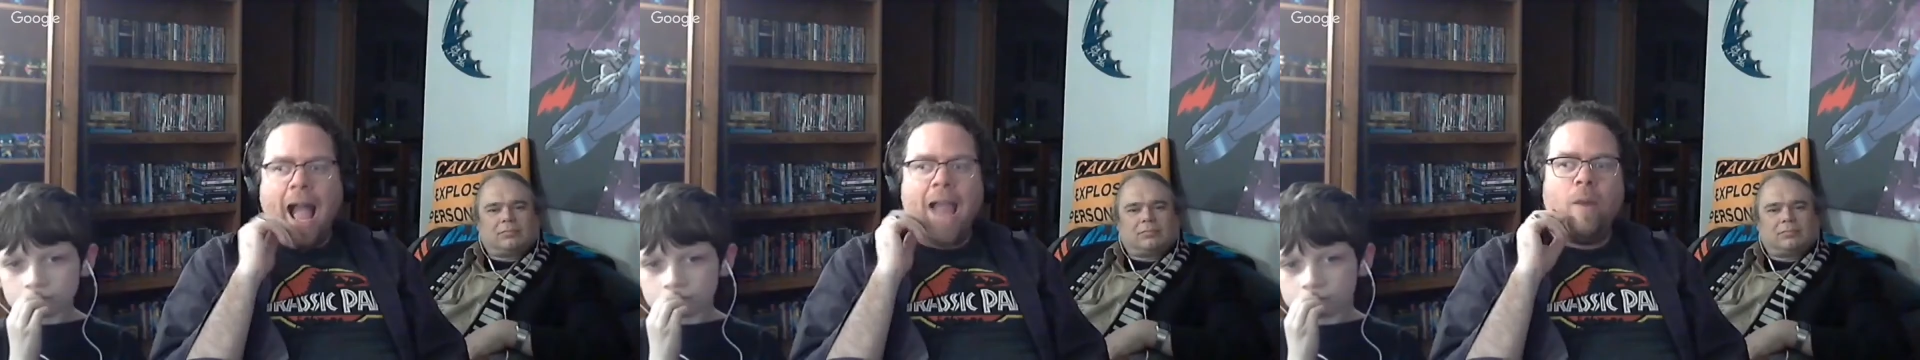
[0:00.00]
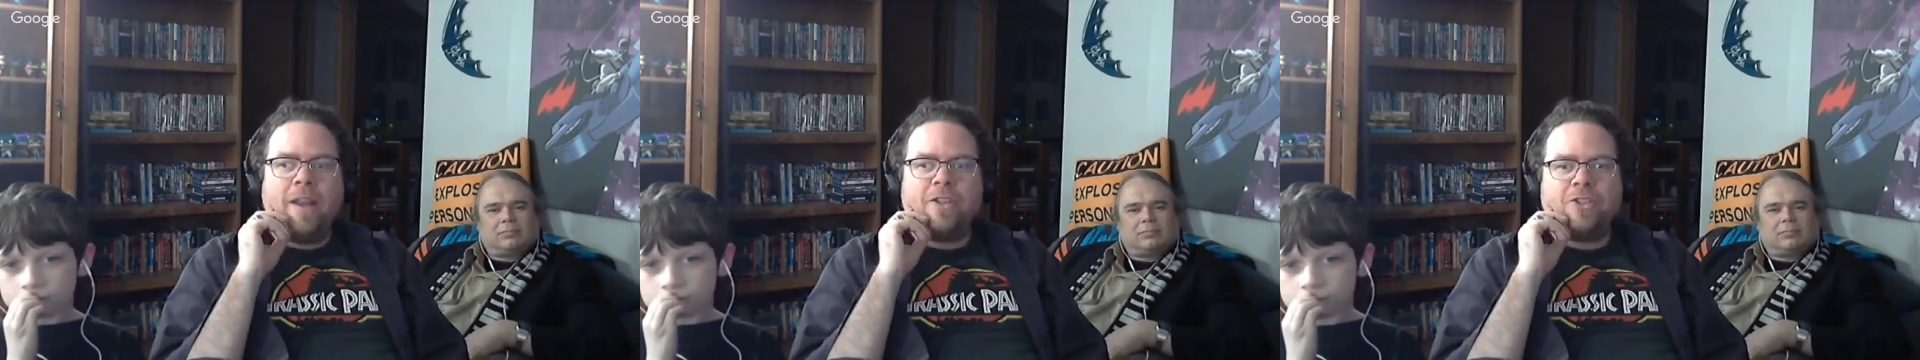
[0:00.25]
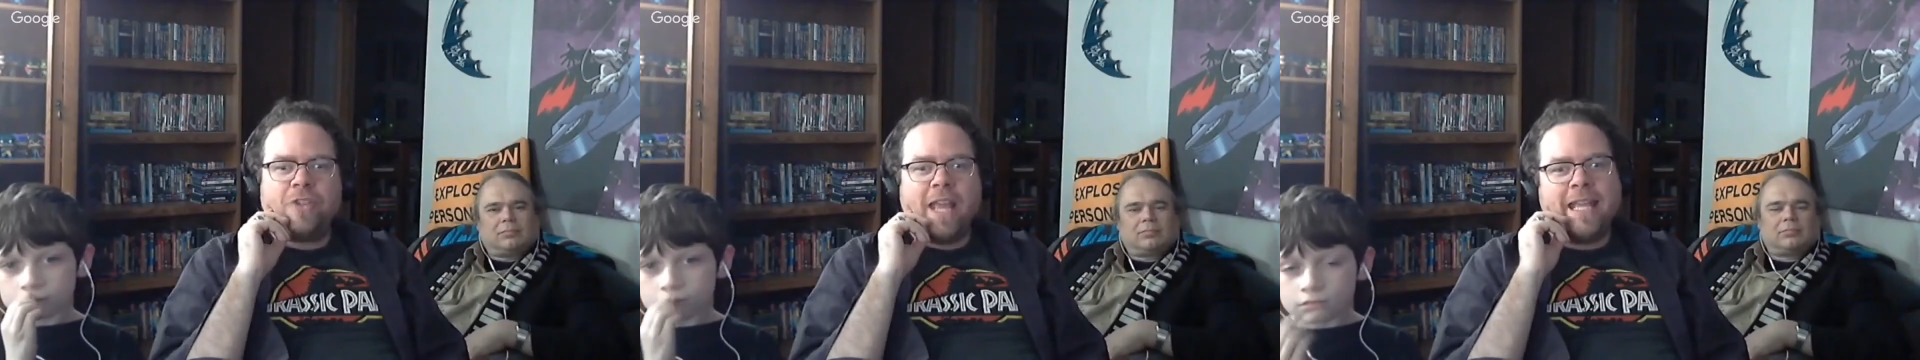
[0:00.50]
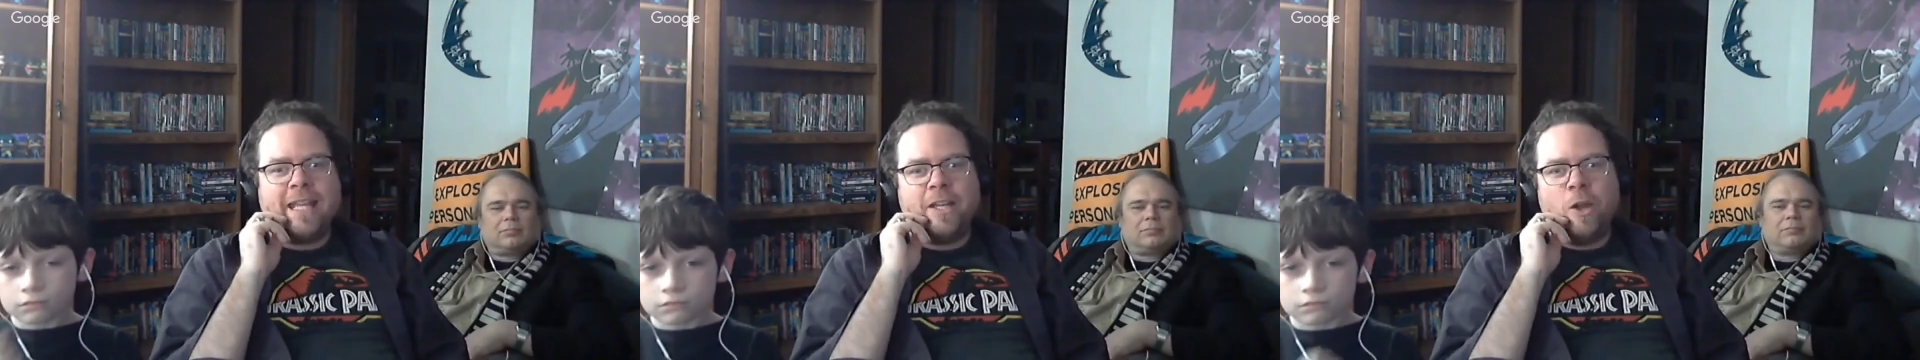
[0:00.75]
Speaker 1: want to say he
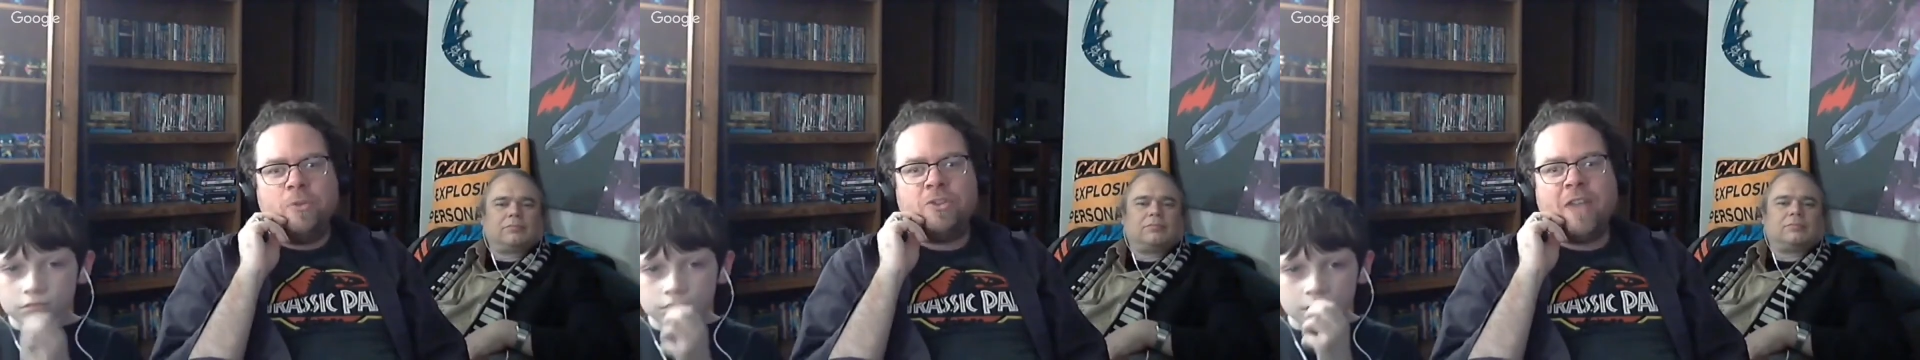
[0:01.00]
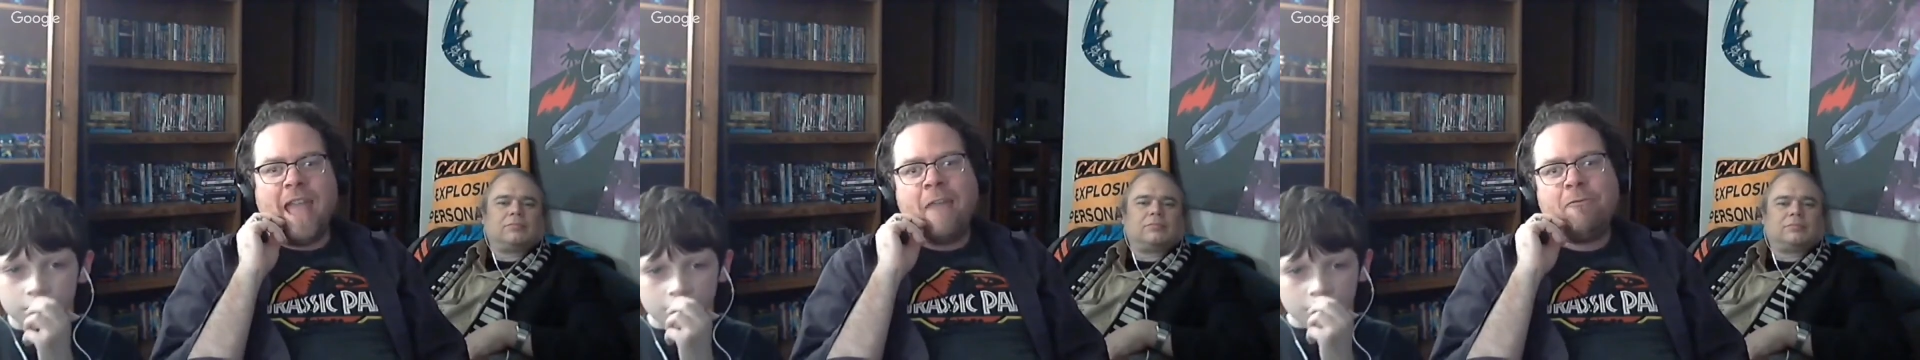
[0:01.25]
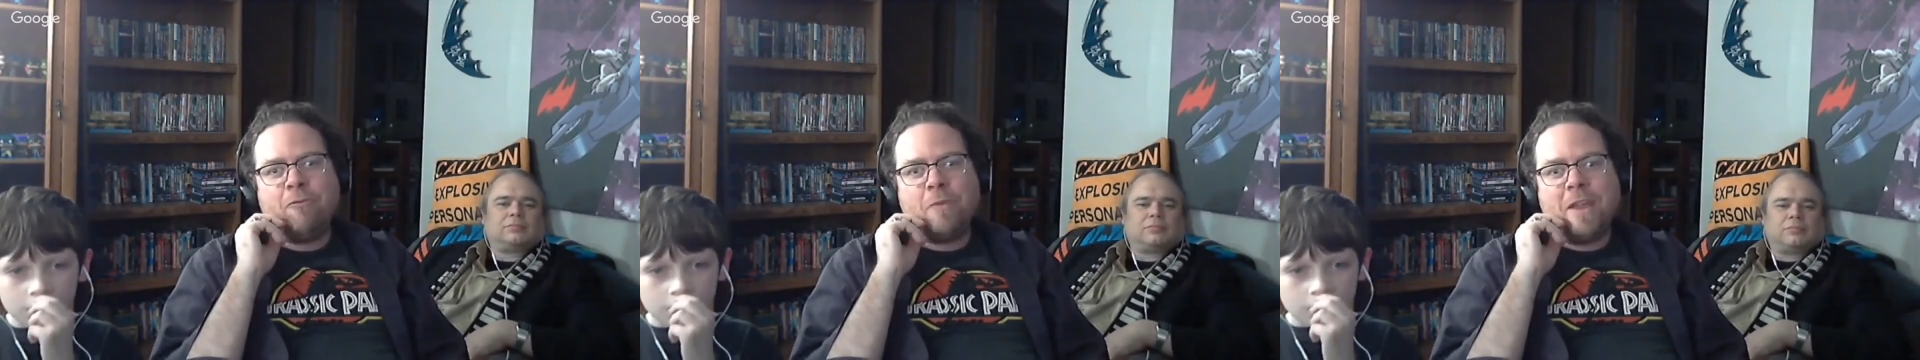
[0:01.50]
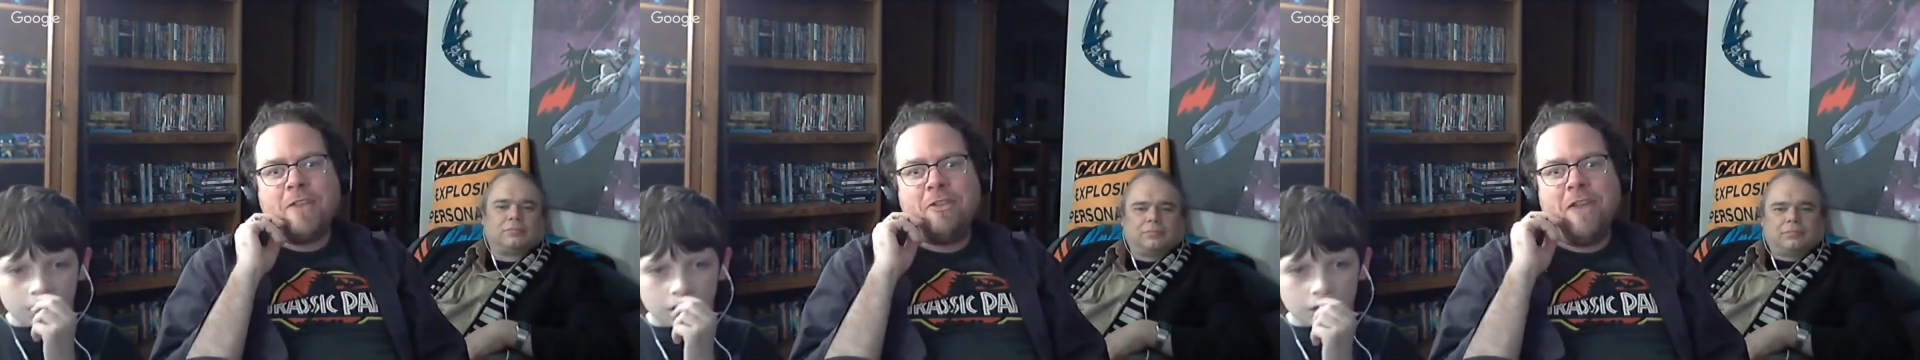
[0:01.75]
knows
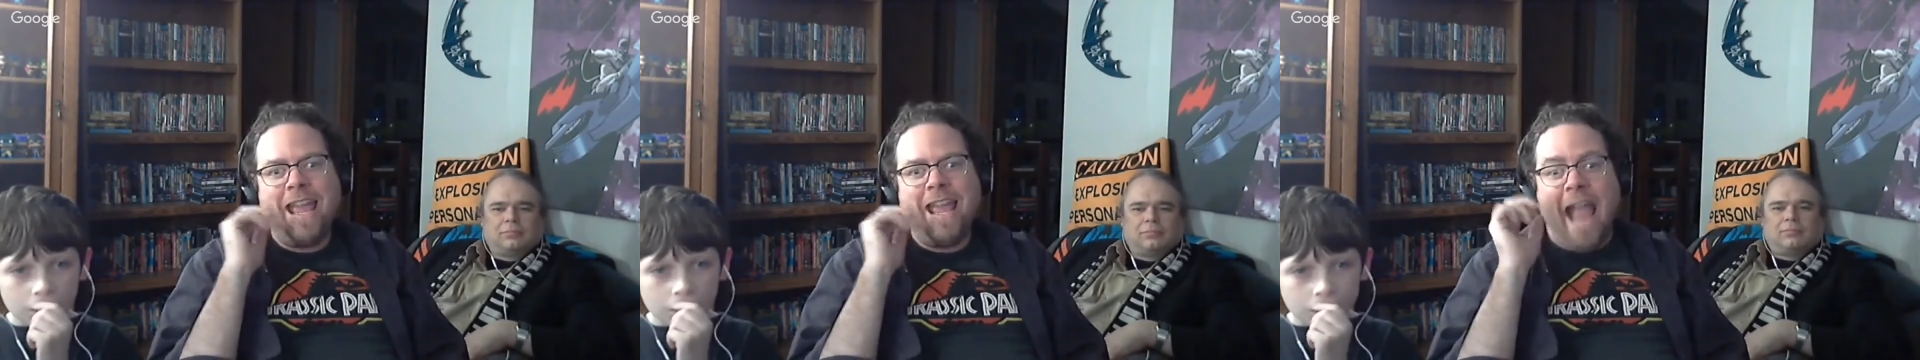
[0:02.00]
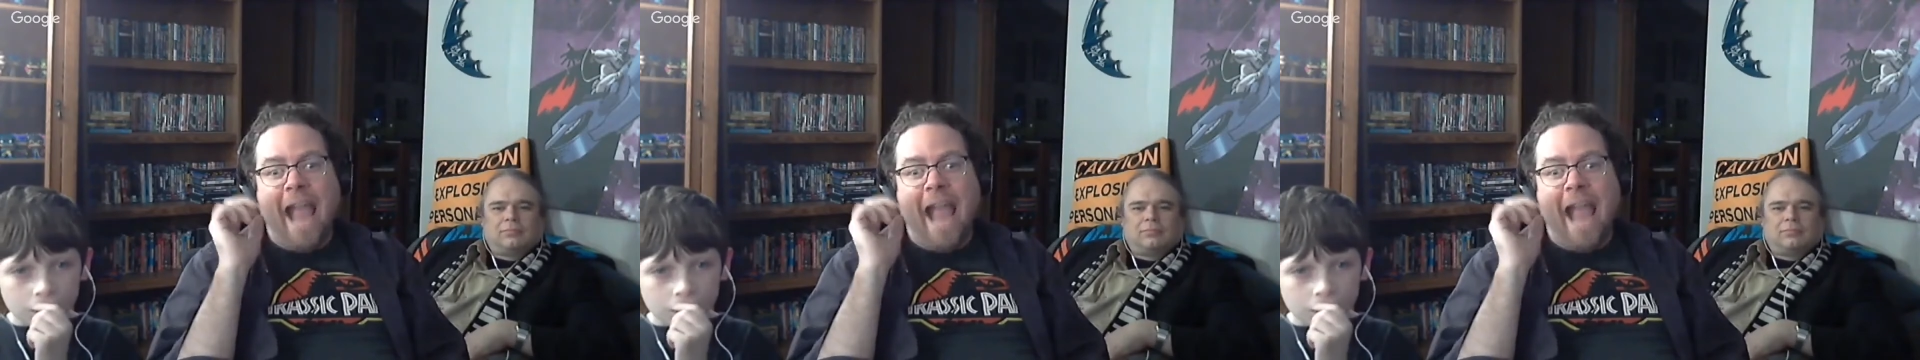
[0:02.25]
everything